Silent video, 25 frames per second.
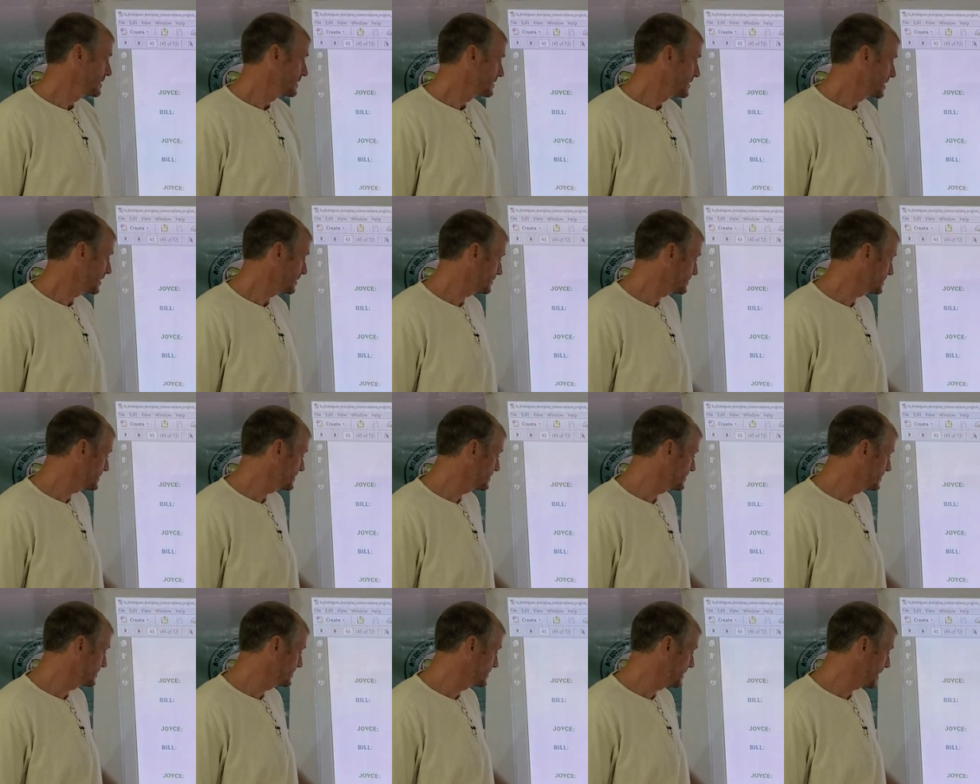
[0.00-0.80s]
Now
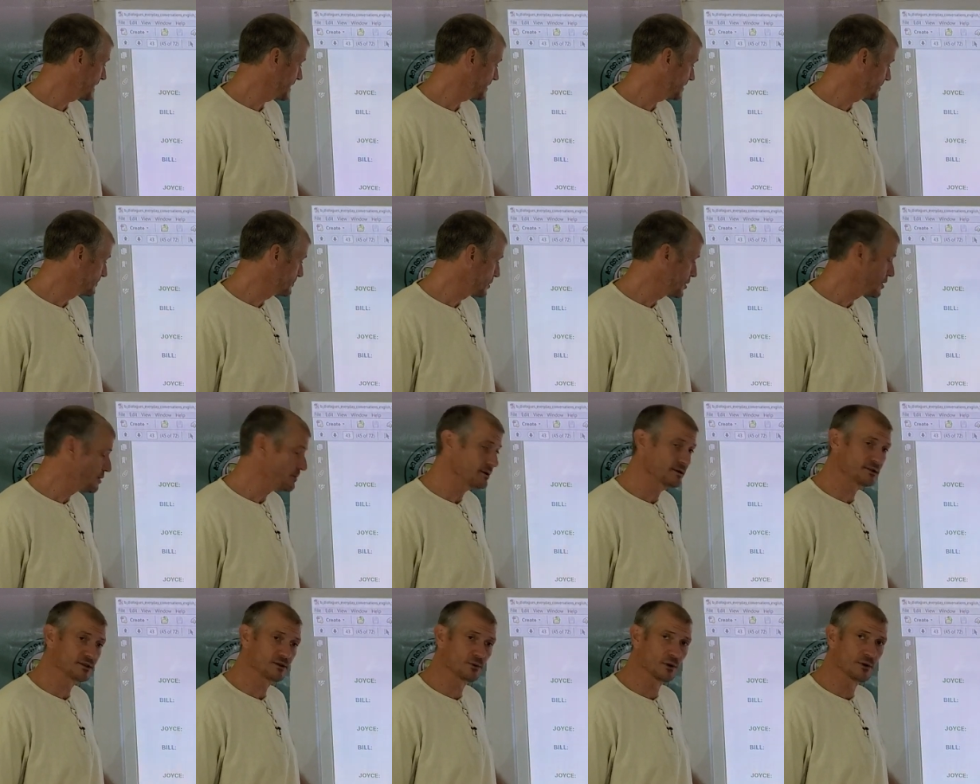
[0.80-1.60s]
take a
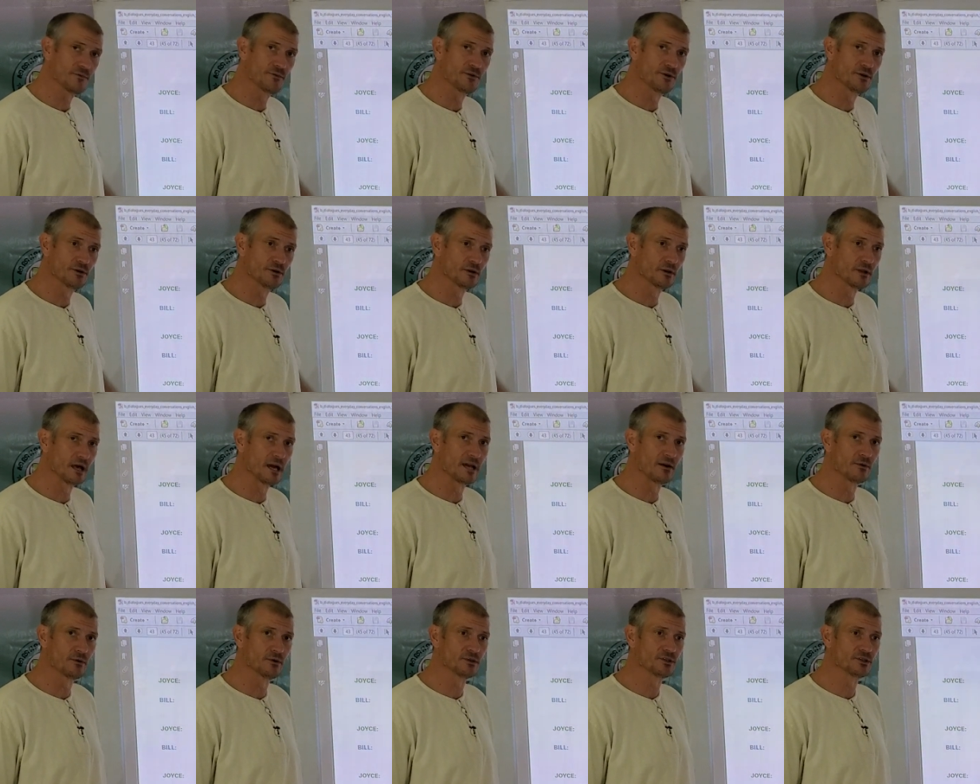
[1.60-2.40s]
moment to review the
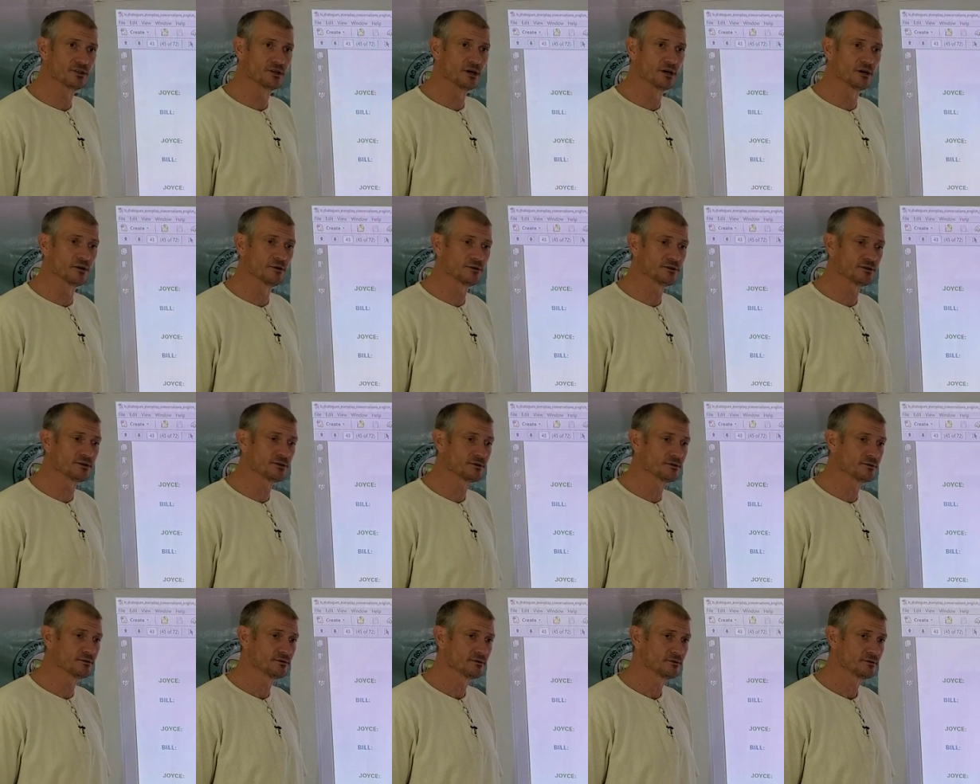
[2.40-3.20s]
language notes.